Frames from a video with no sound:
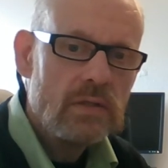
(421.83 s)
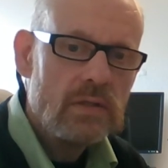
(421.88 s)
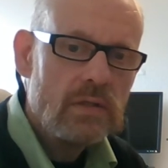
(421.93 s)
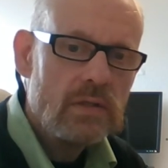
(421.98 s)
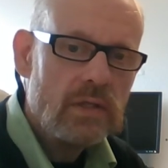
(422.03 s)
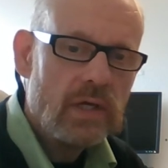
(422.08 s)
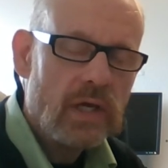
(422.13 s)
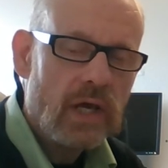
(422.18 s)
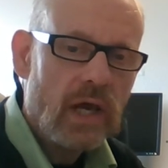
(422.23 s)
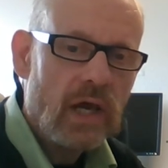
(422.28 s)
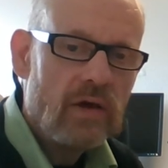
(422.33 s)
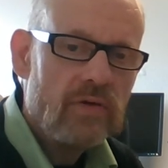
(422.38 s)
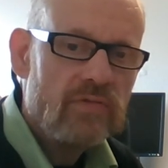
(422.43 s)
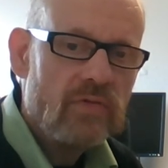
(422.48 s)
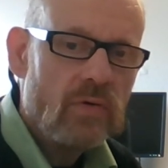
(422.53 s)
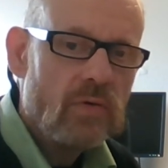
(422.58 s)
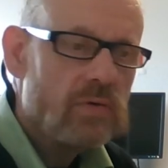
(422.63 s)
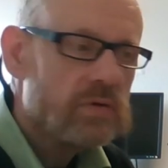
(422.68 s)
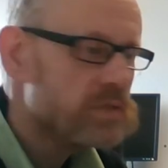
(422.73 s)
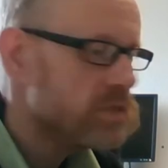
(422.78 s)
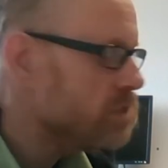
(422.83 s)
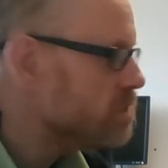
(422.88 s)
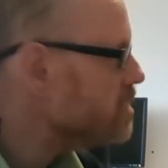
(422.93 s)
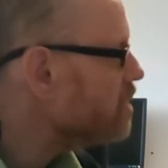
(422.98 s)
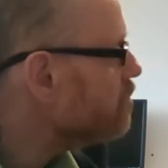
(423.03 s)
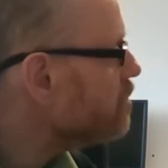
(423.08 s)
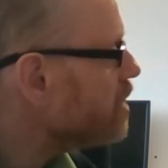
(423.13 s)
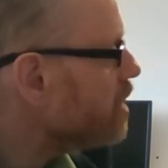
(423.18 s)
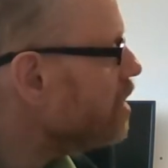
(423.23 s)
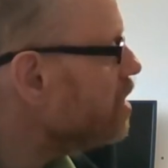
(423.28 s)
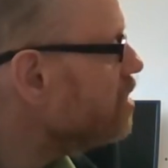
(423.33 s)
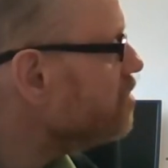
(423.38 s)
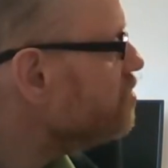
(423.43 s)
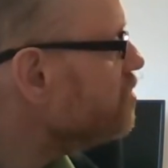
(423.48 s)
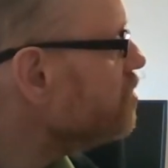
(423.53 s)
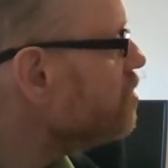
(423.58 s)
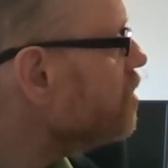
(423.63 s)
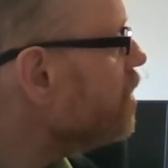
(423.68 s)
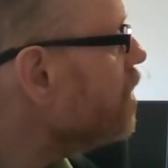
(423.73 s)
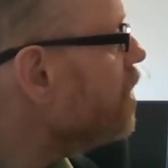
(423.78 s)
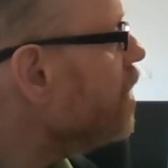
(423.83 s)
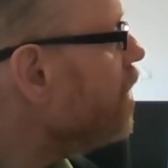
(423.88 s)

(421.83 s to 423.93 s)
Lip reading: you care for says something hurtful.